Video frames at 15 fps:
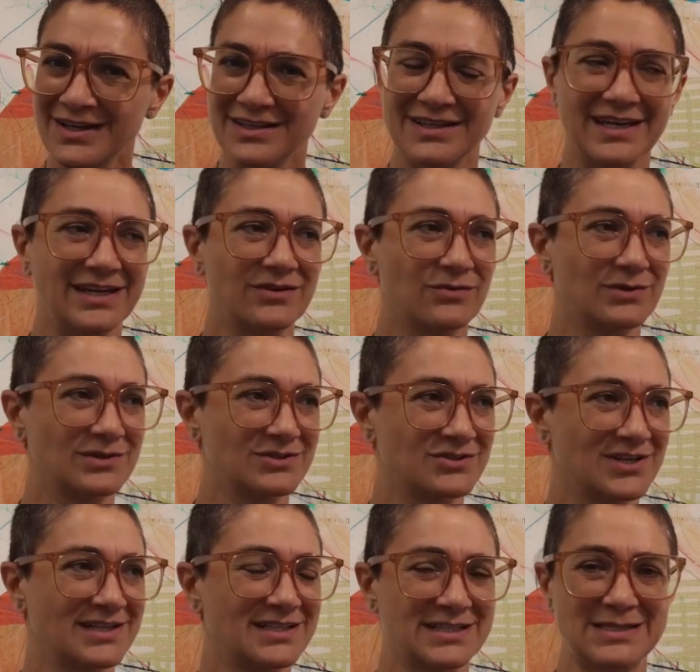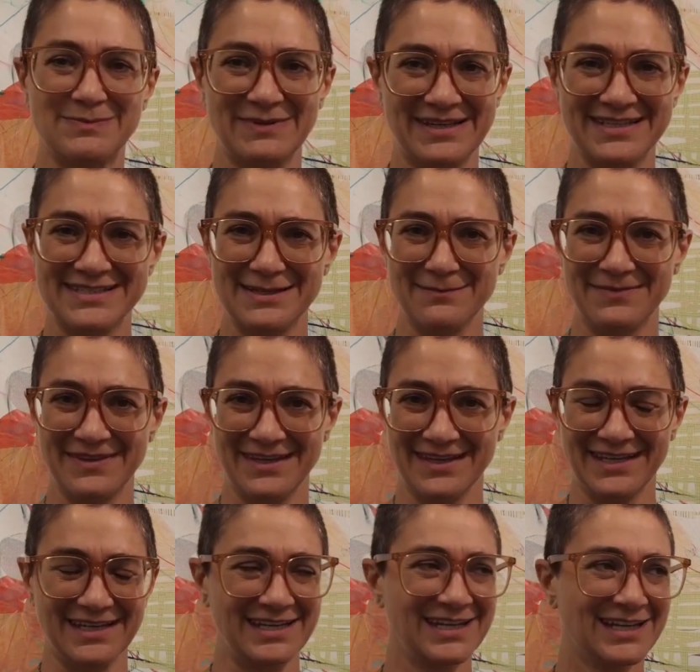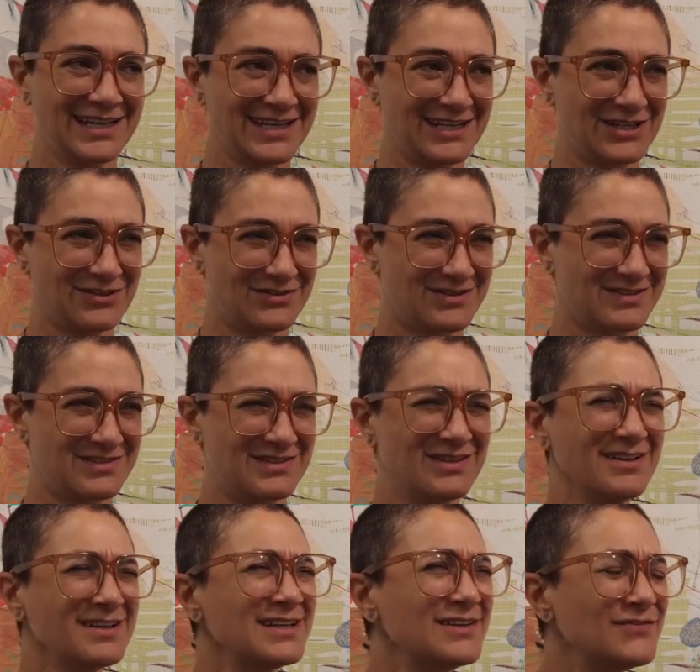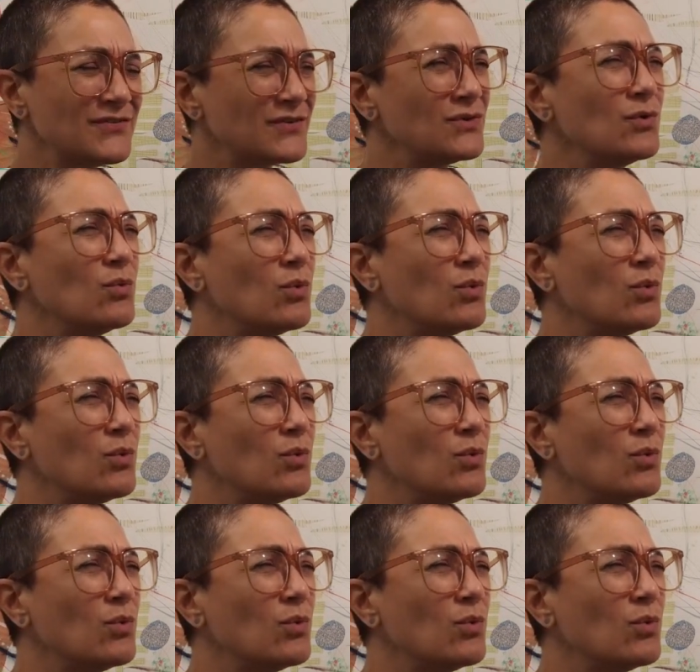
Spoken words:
Like when you're trying to explain something and you're looking for the